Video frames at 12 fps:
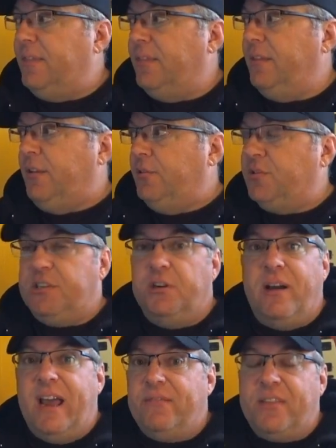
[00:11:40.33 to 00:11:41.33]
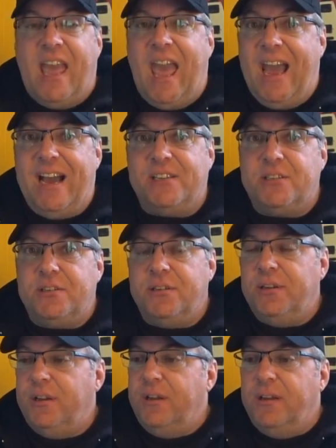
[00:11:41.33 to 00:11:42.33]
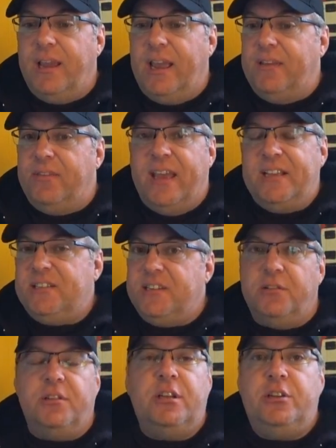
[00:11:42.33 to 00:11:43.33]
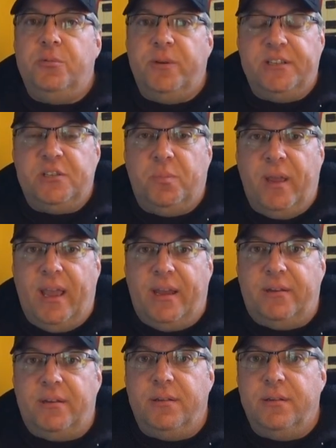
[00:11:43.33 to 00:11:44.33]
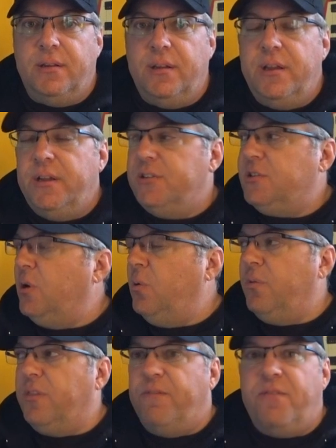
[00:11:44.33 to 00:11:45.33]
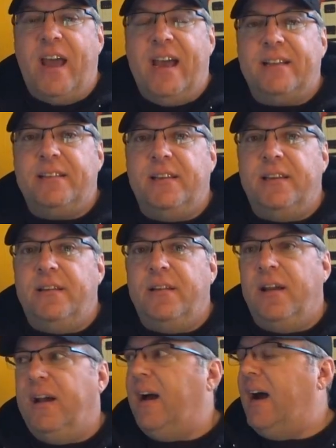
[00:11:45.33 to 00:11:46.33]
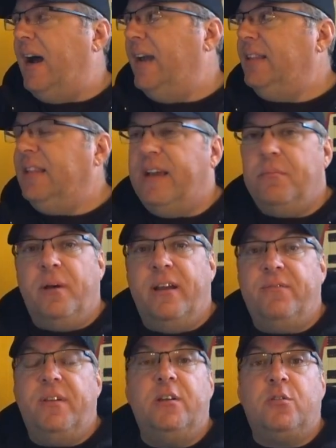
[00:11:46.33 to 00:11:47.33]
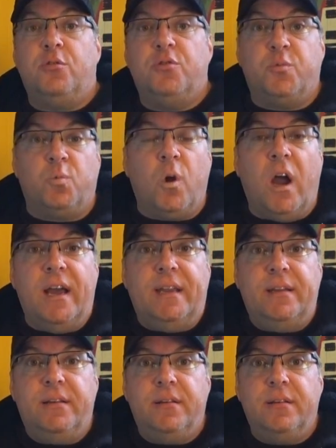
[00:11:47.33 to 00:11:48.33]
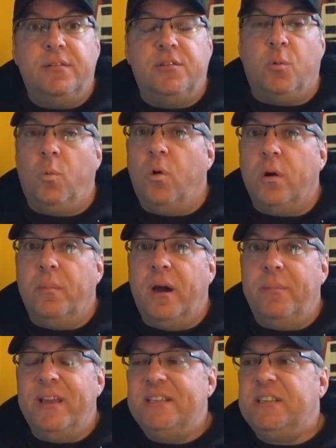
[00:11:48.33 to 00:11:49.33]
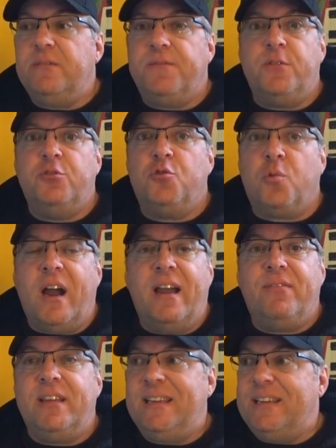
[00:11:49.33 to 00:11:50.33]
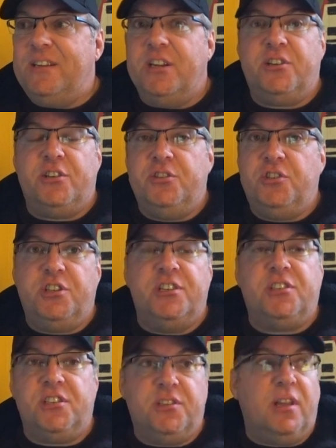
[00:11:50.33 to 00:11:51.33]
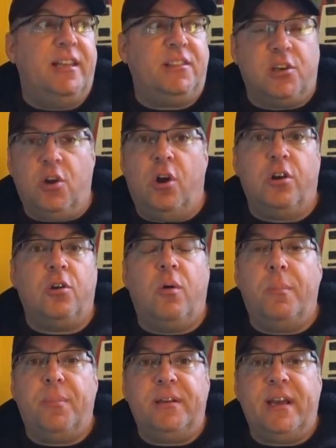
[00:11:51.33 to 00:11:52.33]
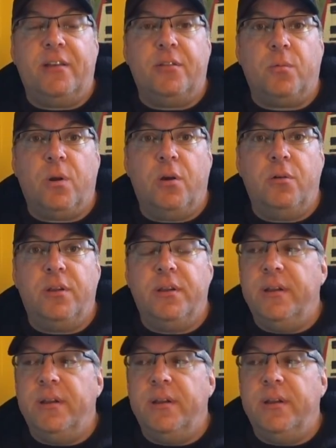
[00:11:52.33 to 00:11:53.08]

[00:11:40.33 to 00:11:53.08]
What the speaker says: You still have cast, and they still need to expand. So the fact that I let my vehicles run to warm up isn't for driving conditions, just to let the car go up and down the road.